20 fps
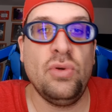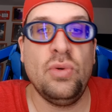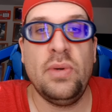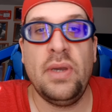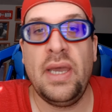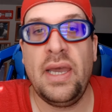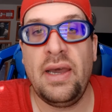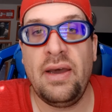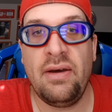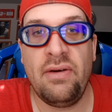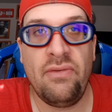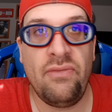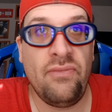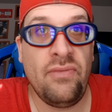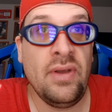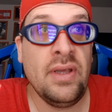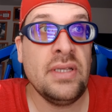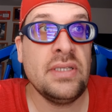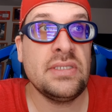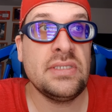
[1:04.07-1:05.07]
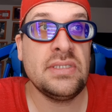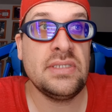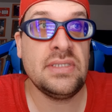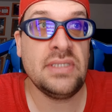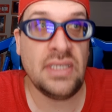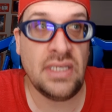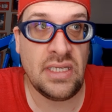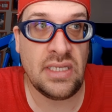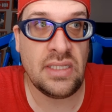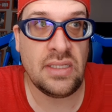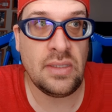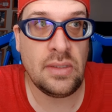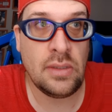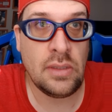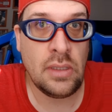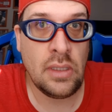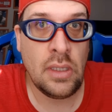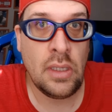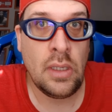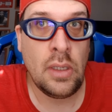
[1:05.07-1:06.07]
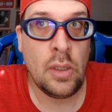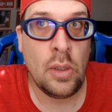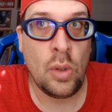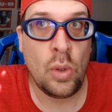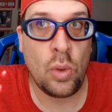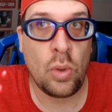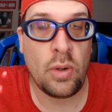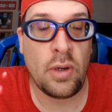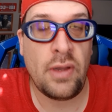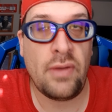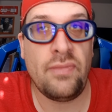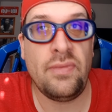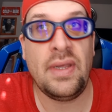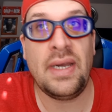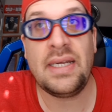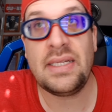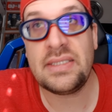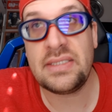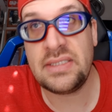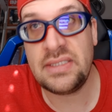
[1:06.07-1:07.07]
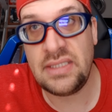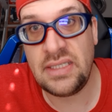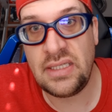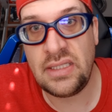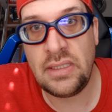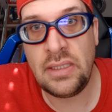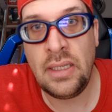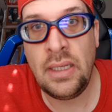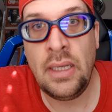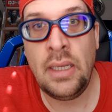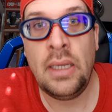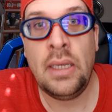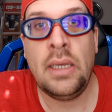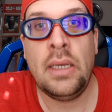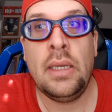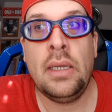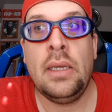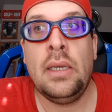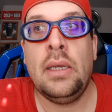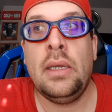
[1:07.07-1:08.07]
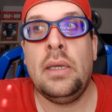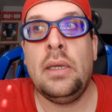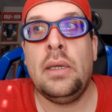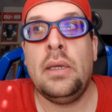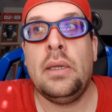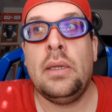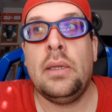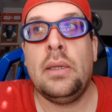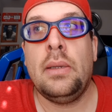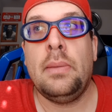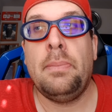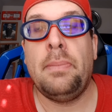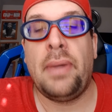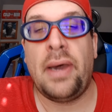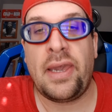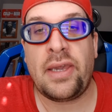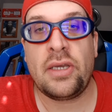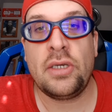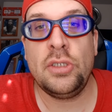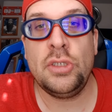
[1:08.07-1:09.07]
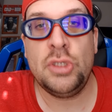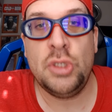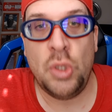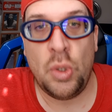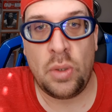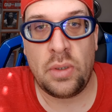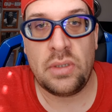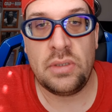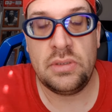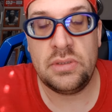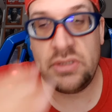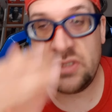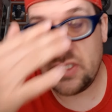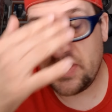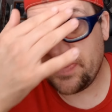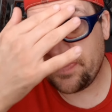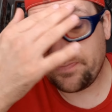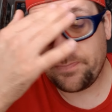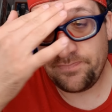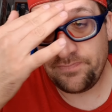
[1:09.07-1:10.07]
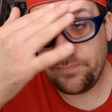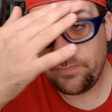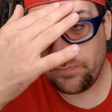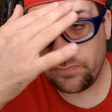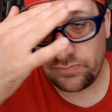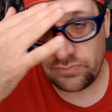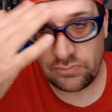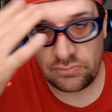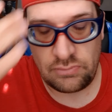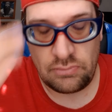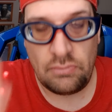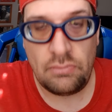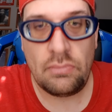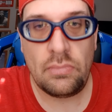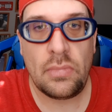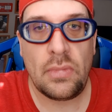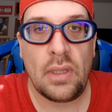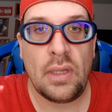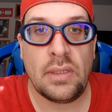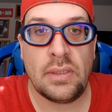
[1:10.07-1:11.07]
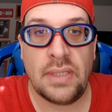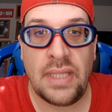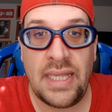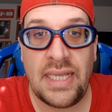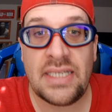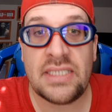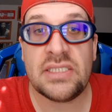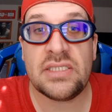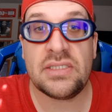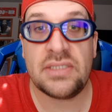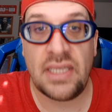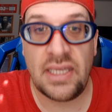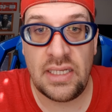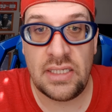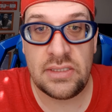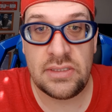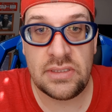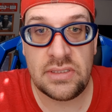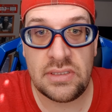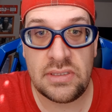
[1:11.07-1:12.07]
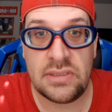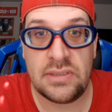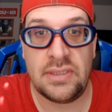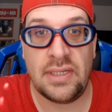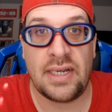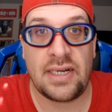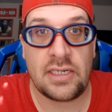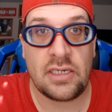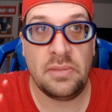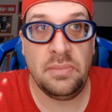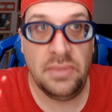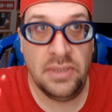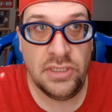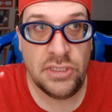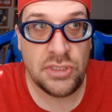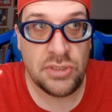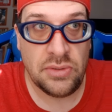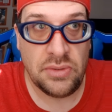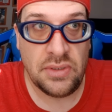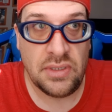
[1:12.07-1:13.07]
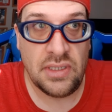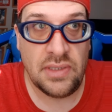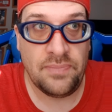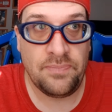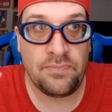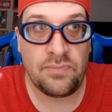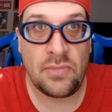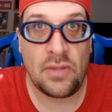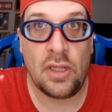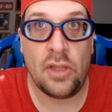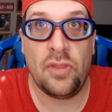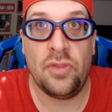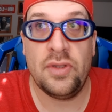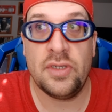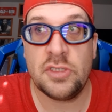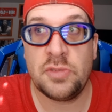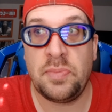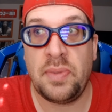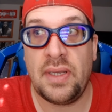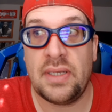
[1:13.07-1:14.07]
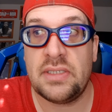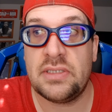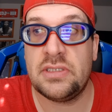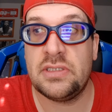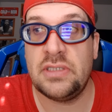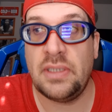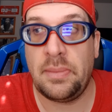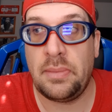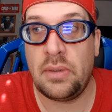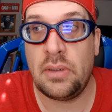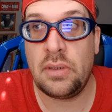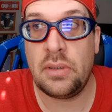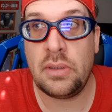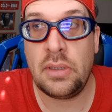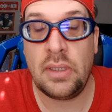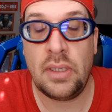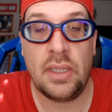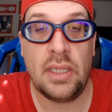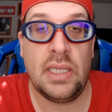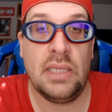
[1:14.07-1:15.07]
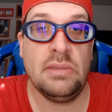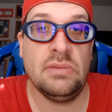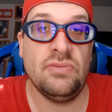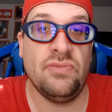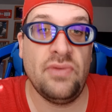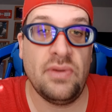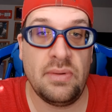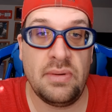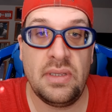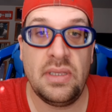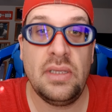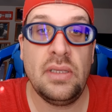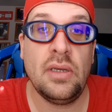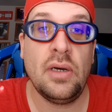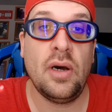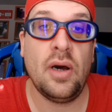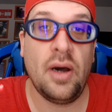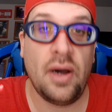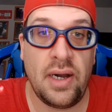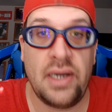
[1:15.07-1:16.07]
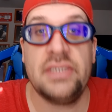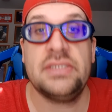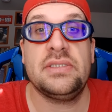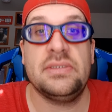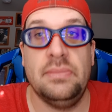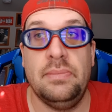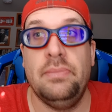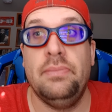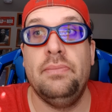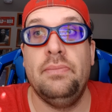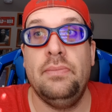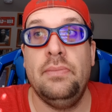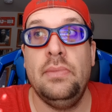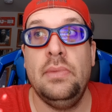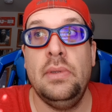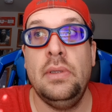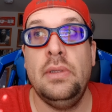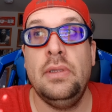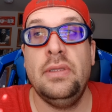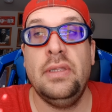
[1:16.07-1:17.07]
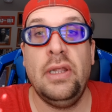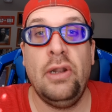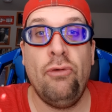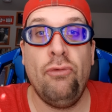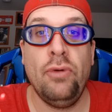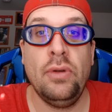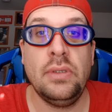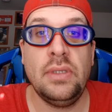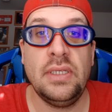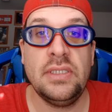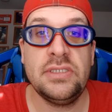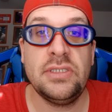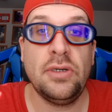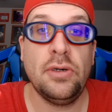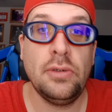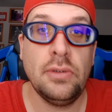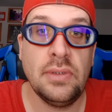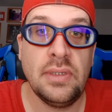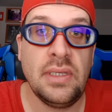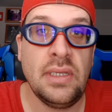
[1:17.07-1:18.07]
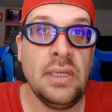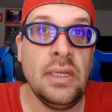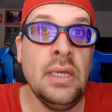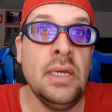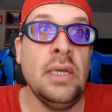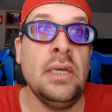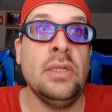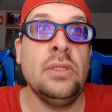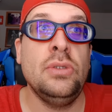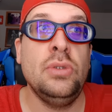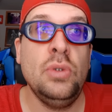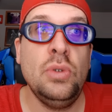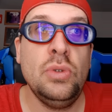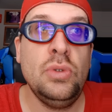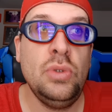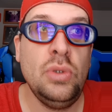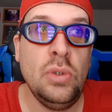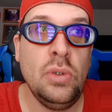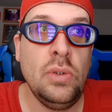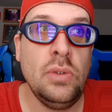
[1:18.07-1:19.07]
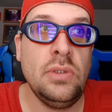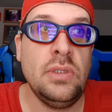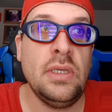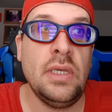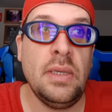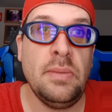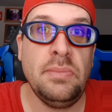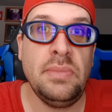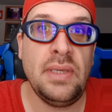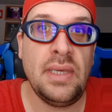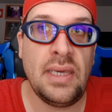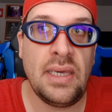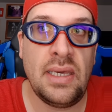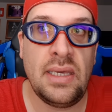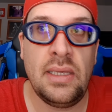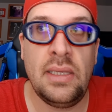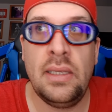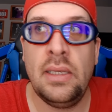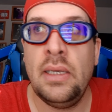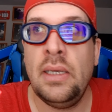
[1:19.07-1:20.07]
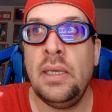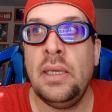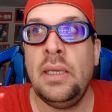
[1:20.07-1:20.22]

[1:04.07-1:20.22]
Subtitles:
you have seen or have not seen Michael Jordan's Last Dance documentary this past summer, it was very awesome. They released it early due to the NBA